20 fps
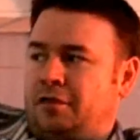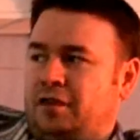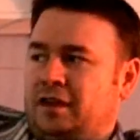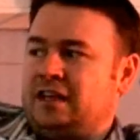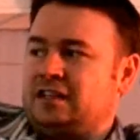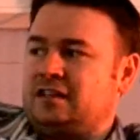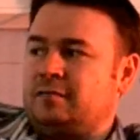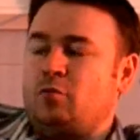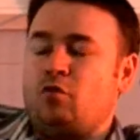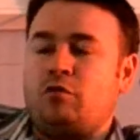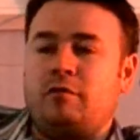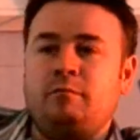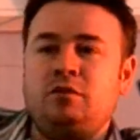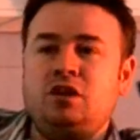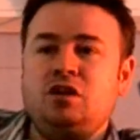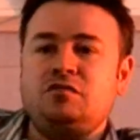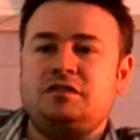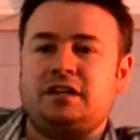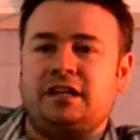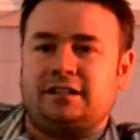I think it's a more
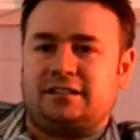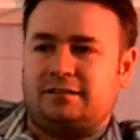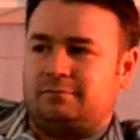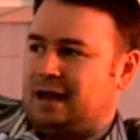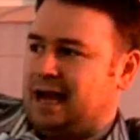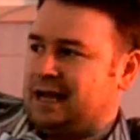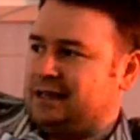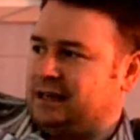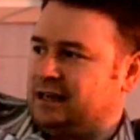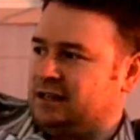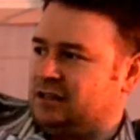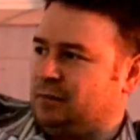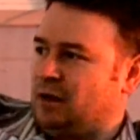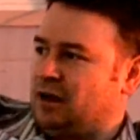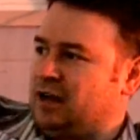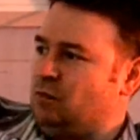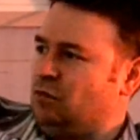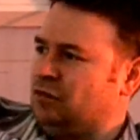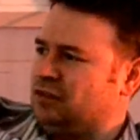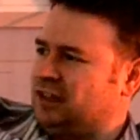amusing to Matty, is it?
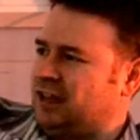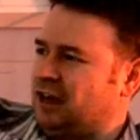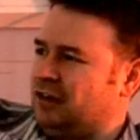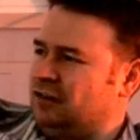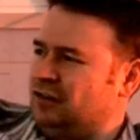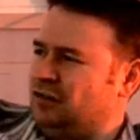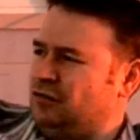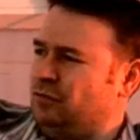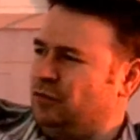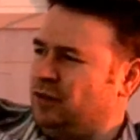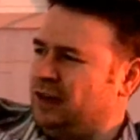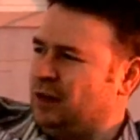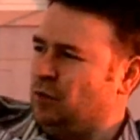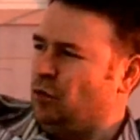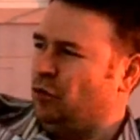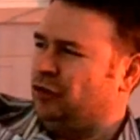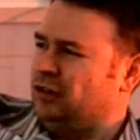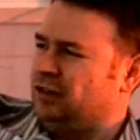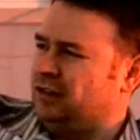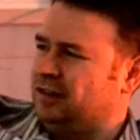But he wants to go, you really
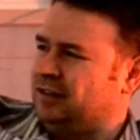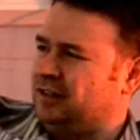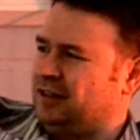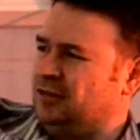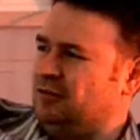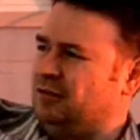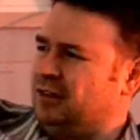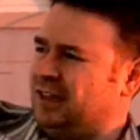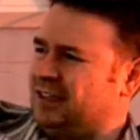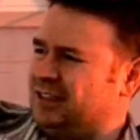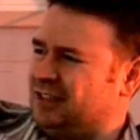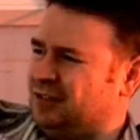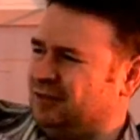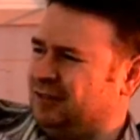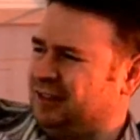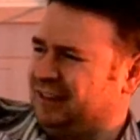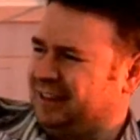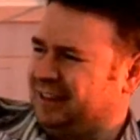want to do this?